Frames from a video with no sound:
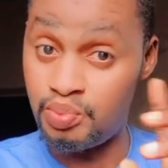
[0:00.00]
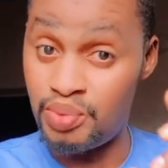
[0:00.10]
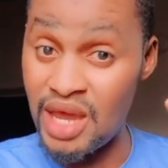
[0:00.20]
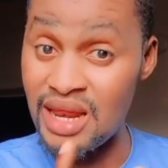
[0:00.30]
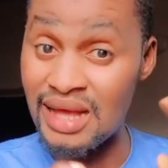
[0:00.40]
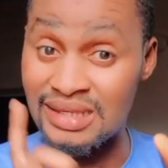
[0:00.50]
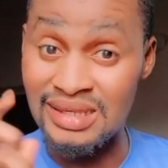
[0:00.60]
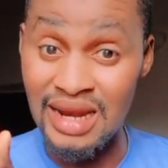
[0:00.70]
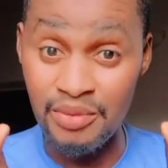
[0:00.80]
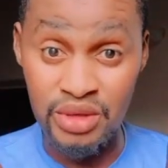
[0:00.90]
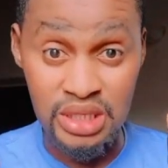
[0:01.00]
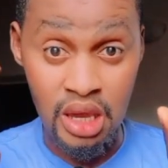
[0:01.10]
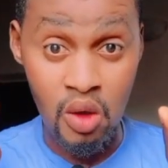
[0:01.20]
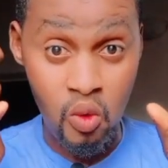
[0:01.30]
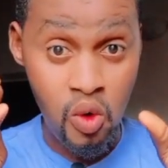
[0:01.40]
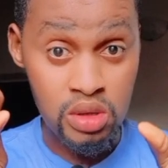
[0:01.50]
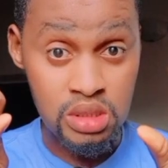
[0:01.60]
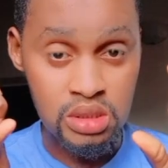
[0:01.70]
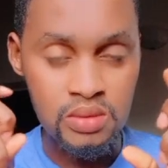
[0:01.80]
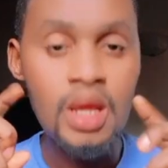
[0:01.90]
being a celebrity, in
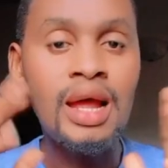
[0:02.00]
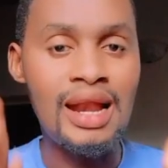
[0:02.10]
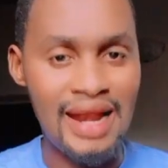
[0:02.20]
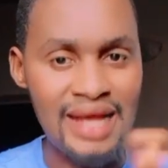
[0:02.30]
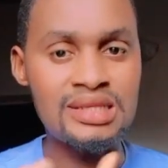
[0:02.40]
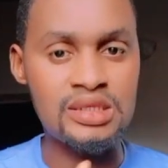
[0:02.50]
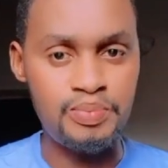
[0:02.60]
quotes? Let's